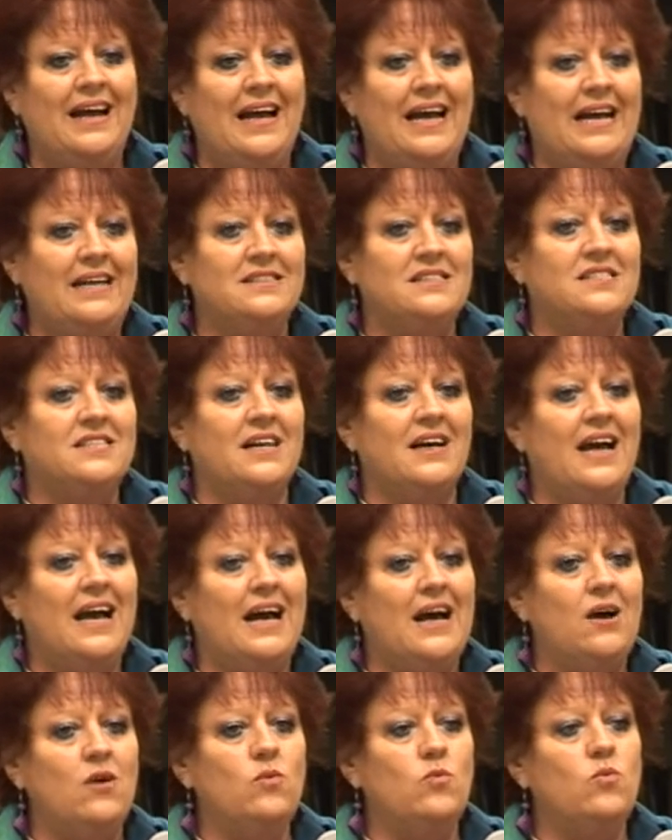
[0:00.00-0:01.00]
as to
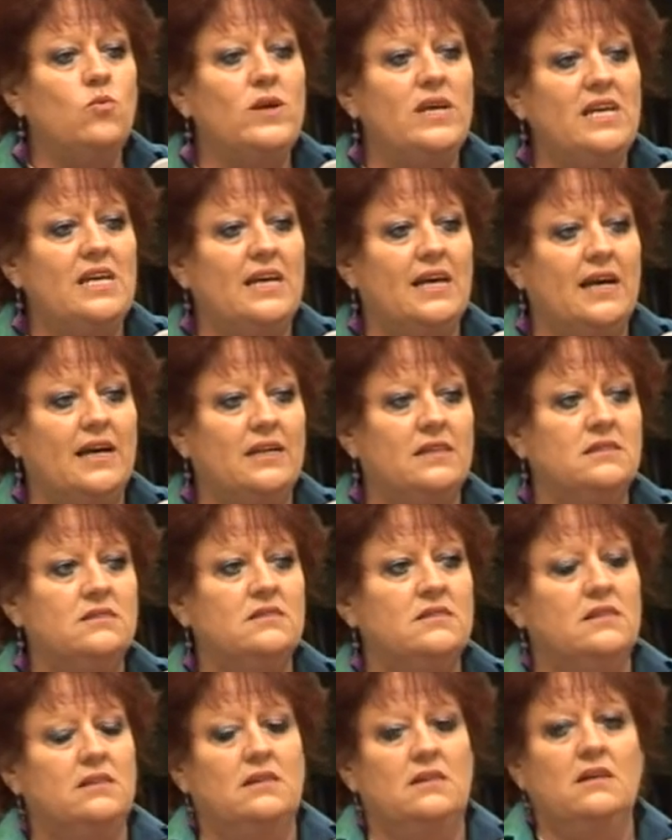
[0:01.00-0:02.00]
how we can
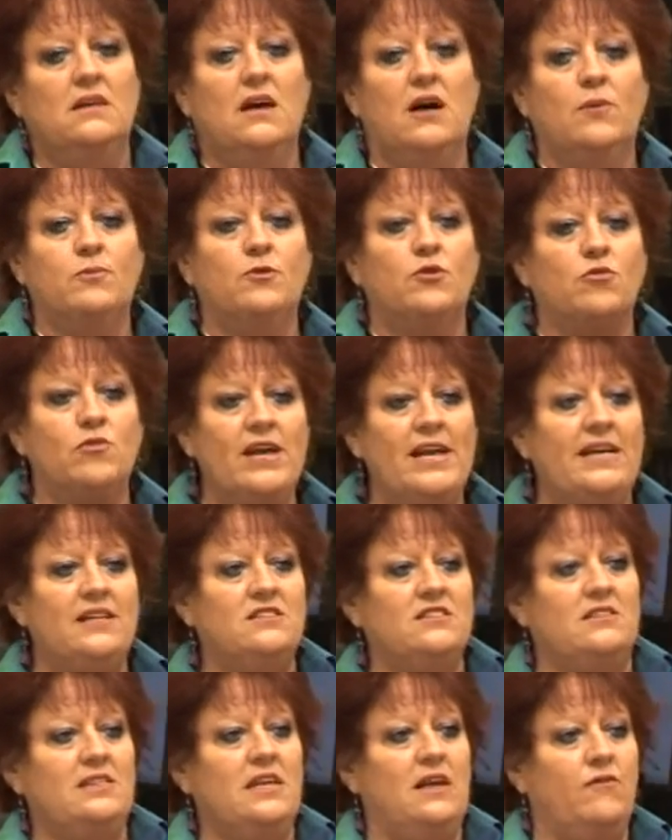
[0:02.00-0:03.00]

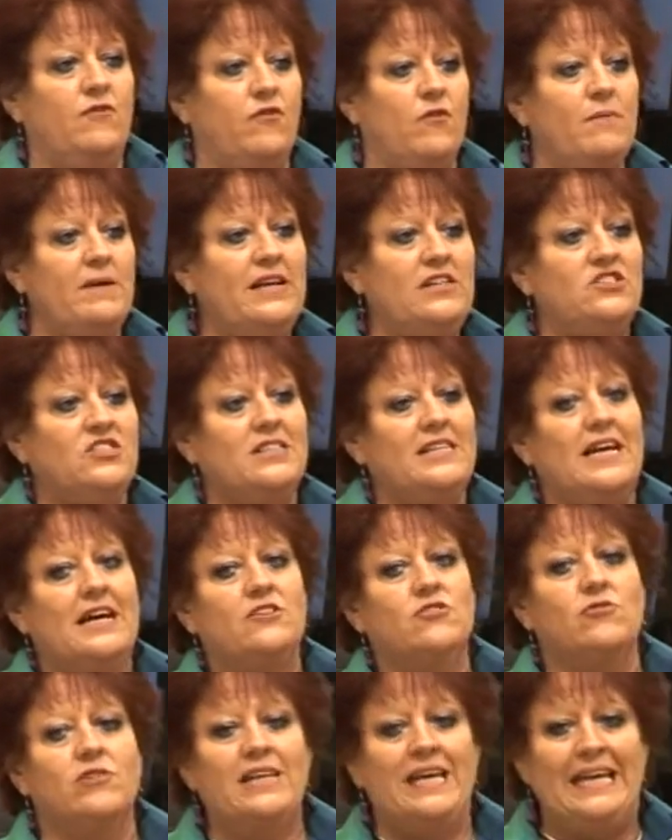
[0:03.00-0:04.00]
upgrade the information
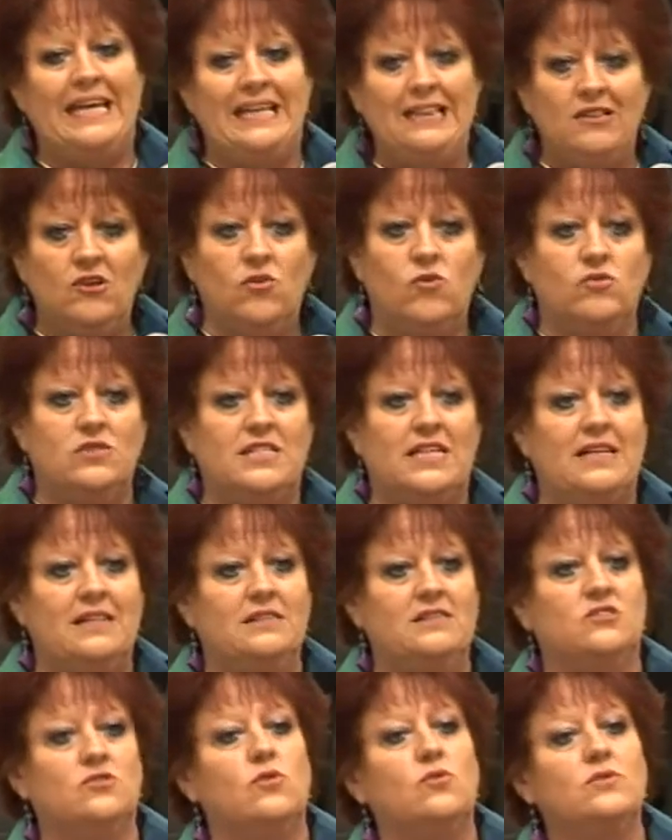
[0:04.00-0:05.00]
gathering in the
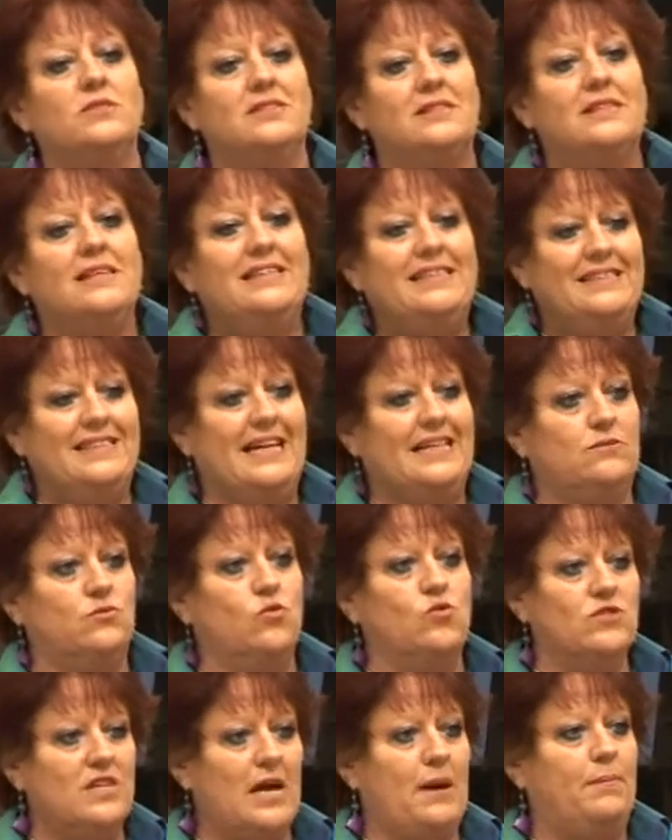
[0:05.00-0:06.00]
hotels so that
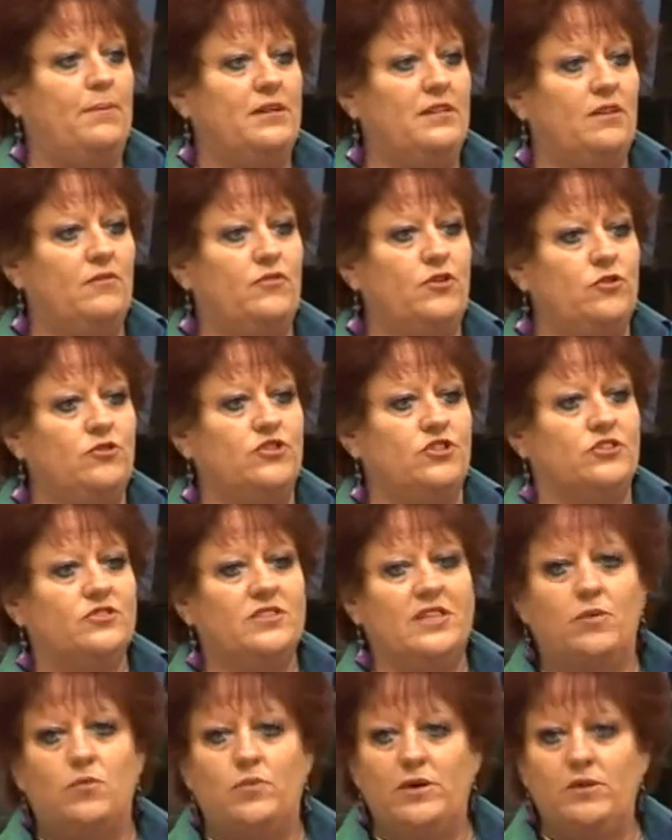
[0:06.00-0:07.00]
won't happen in the future,
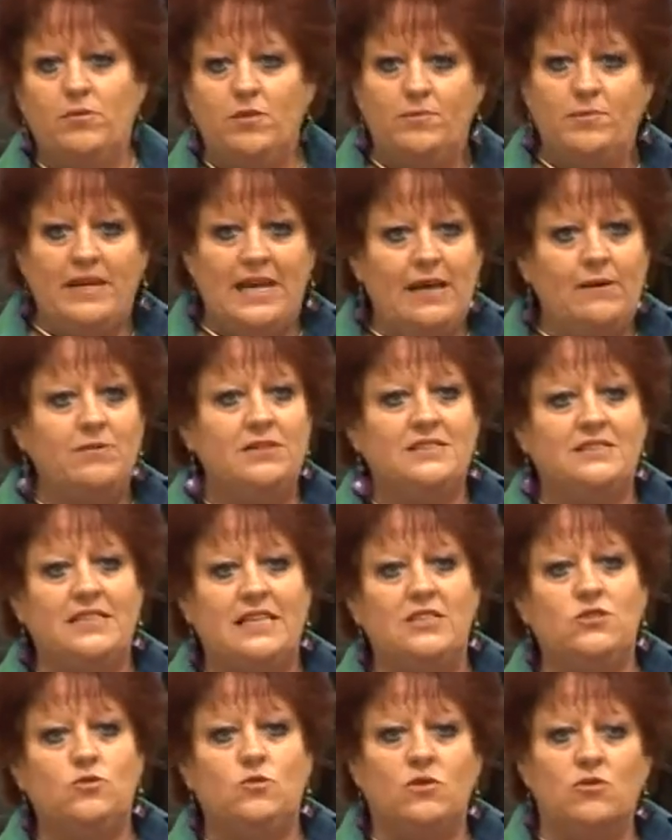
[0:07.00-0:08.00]
that we would be able to
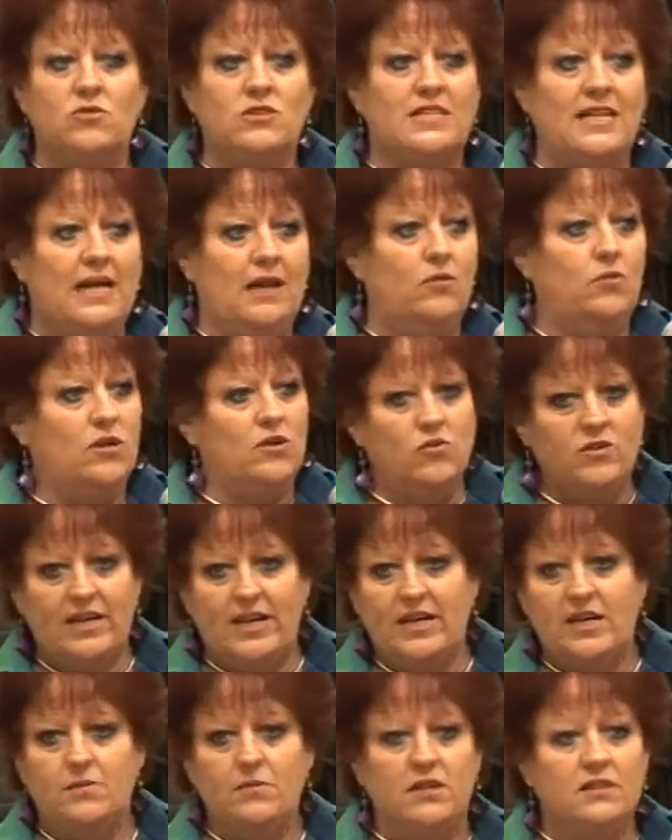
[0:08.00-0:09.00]
say to a hotel, well, okay,
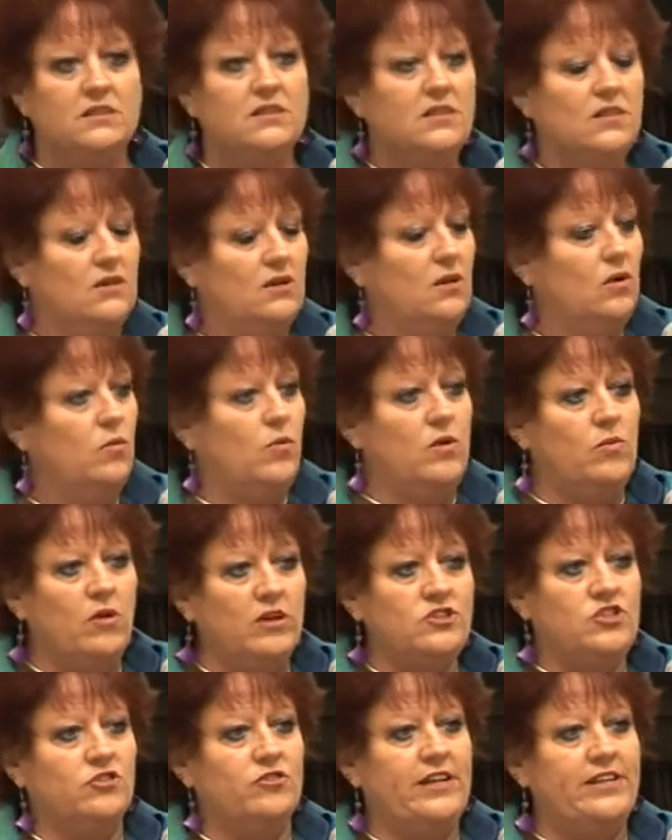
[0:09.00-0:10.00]
come on, we
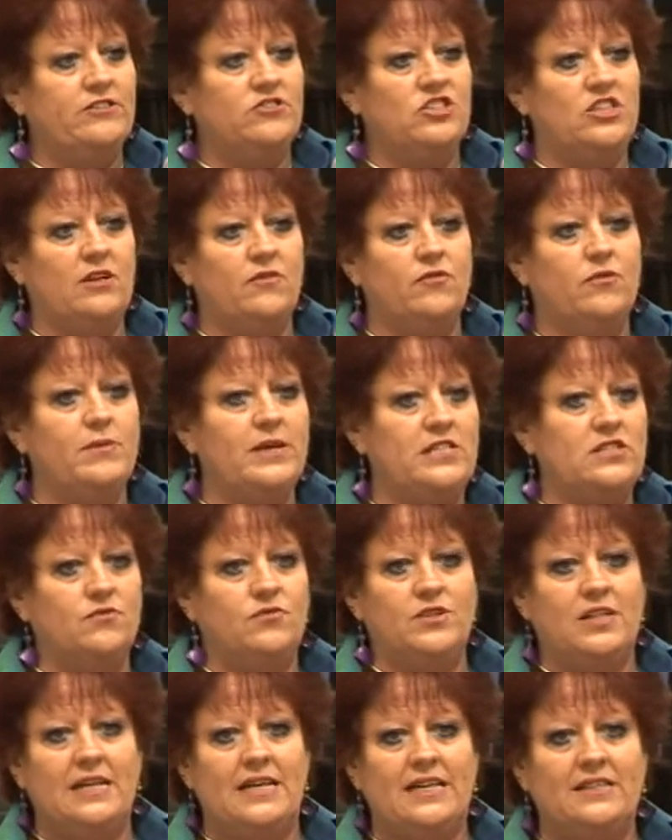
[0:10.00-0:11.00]
want your energy information
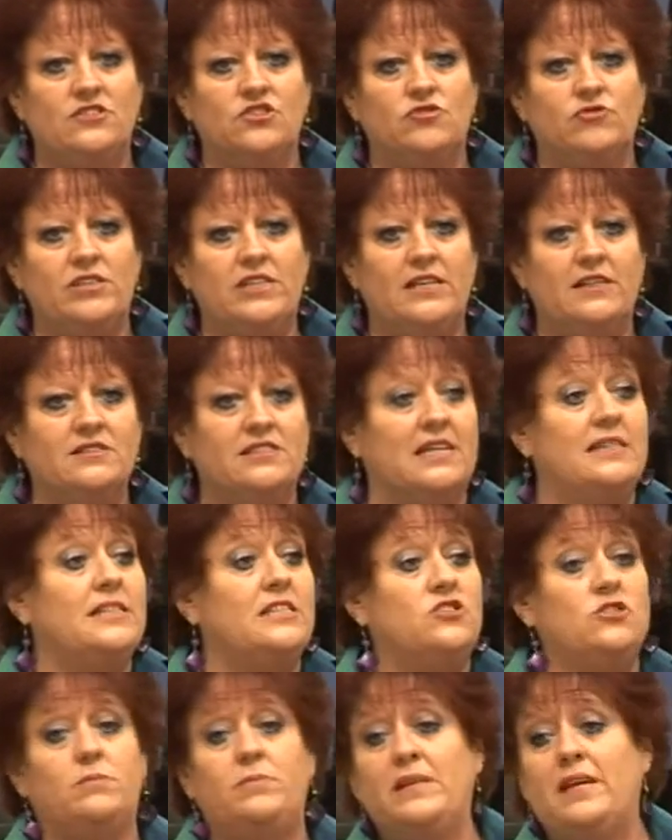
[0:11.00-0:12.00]
for the last 3 years, and they
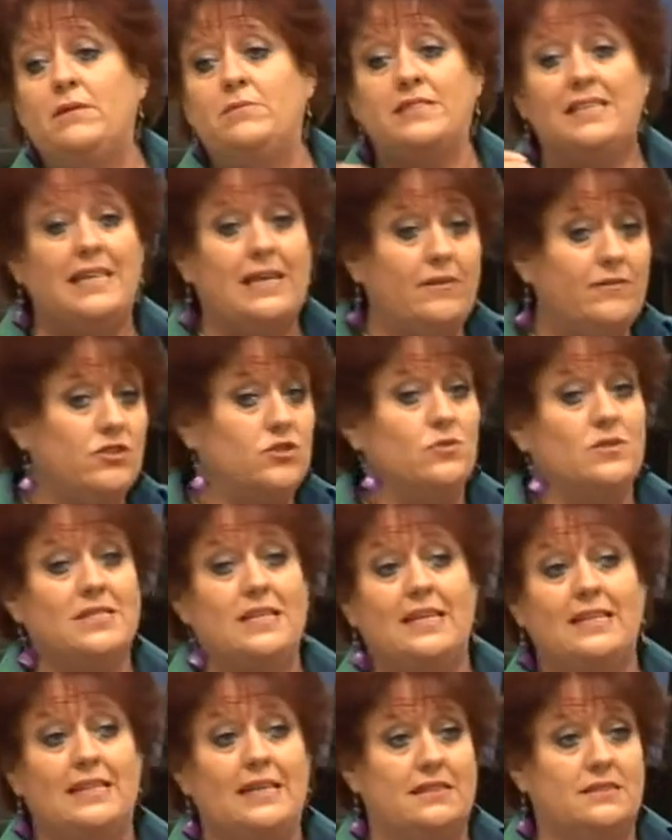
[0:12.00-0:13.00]
should be able to give it to us
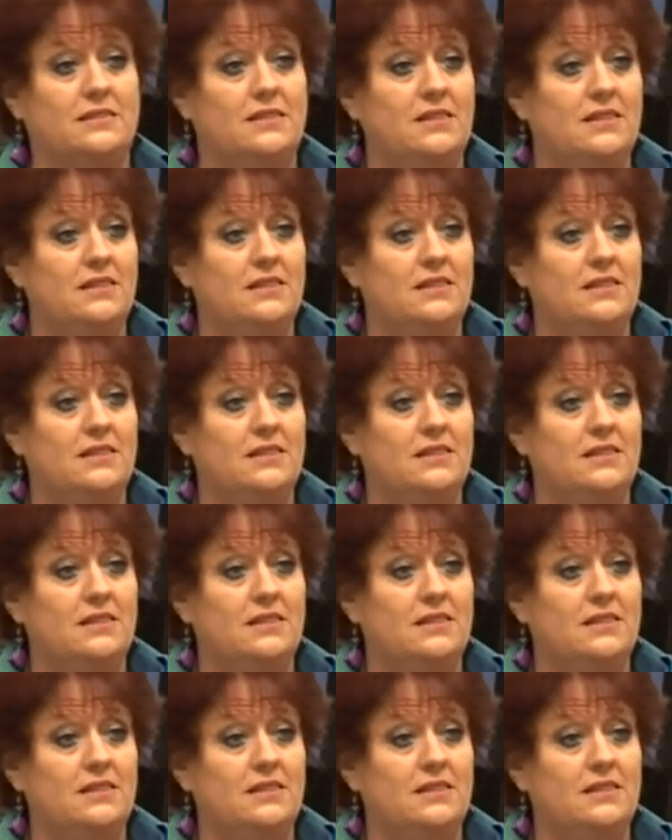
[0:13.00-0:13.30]
like that.